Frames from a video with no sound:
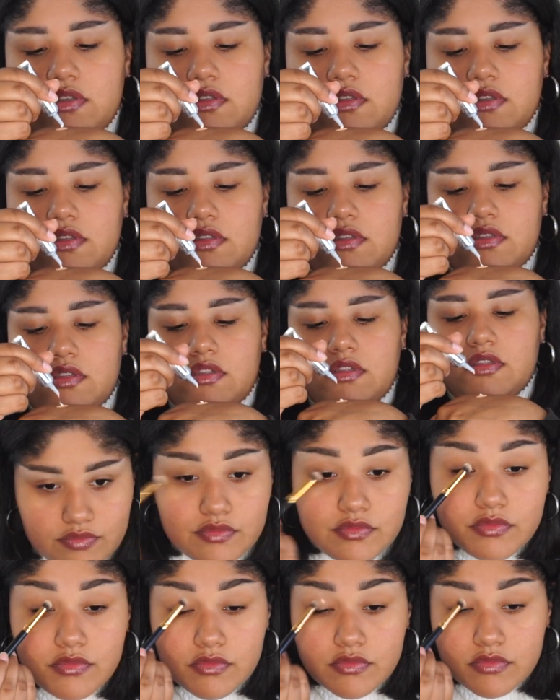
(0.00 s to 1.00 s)

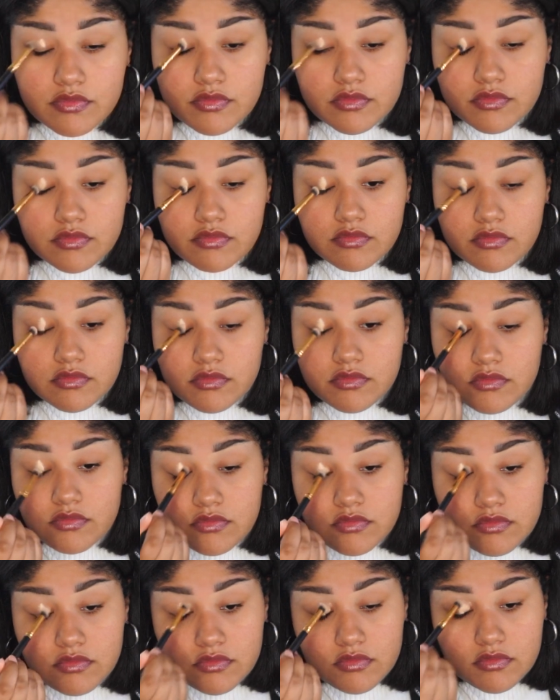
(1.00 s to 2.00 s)

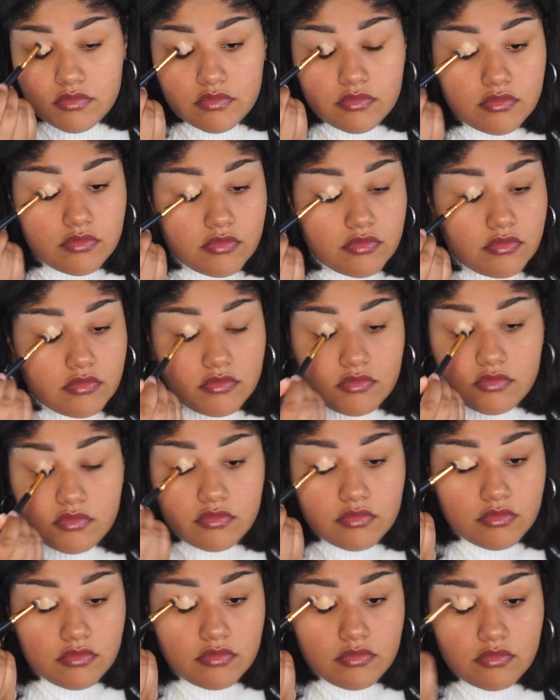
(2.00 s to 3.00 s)

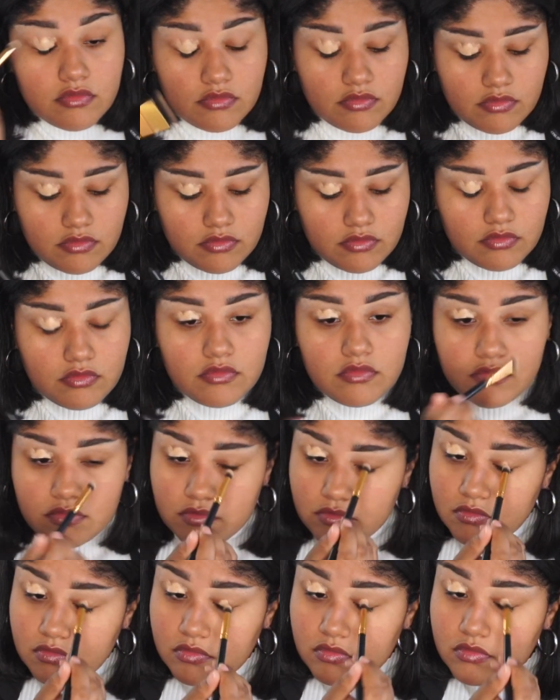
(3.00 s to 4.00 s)

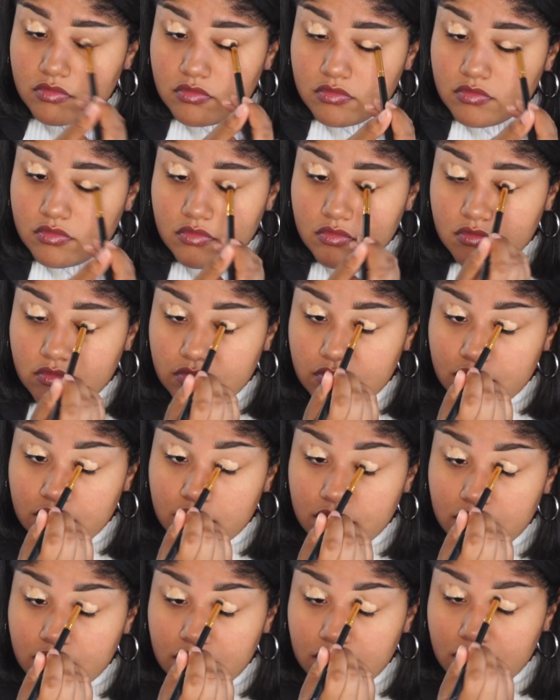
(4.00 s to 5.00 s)

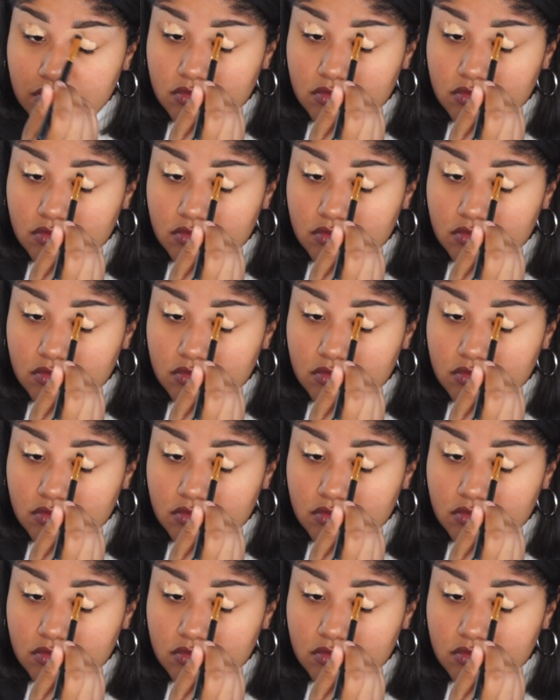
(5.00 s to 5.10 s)
Nobody speaks.